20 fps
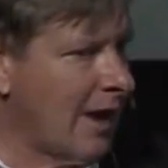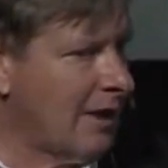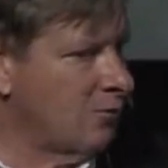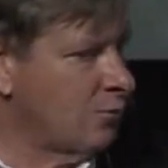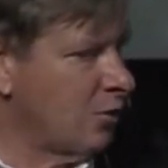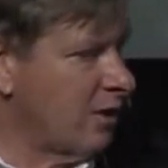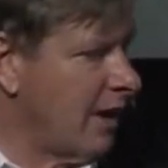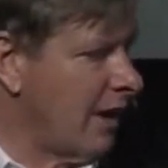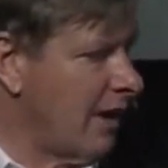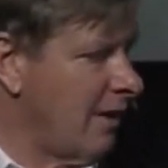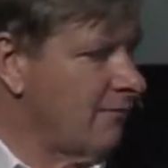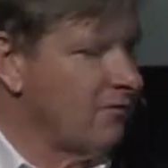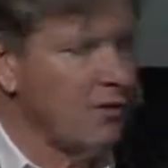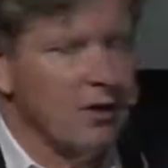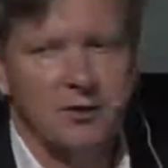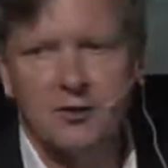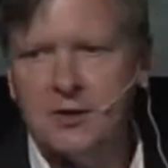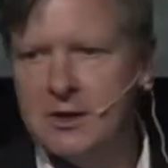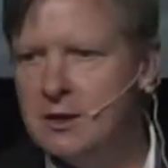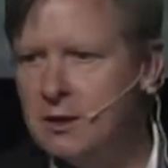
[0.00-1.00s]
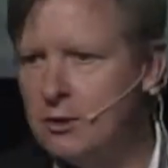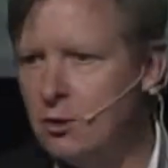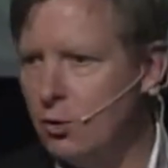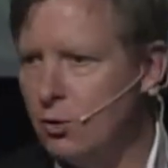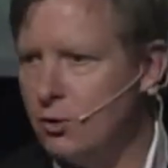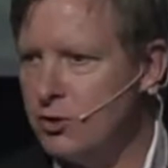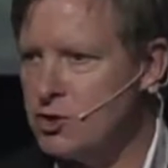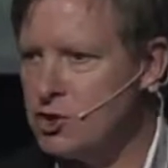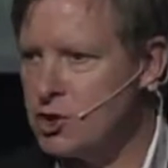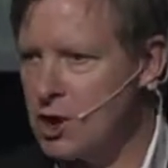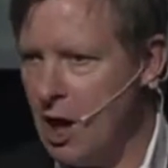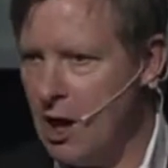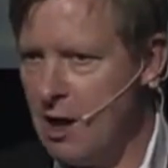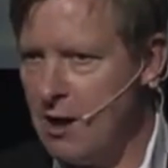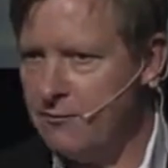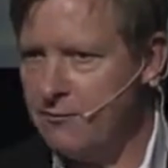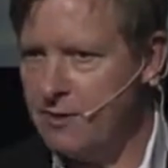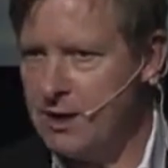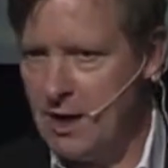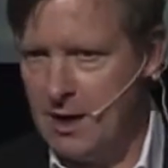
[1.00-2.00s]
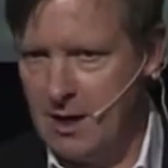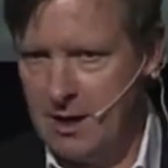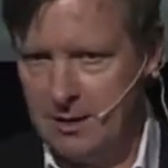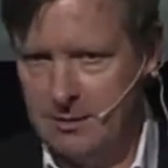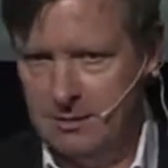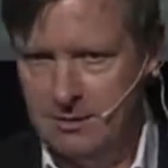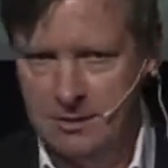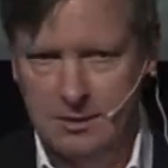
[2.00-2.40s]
we have a thing called a chaff cart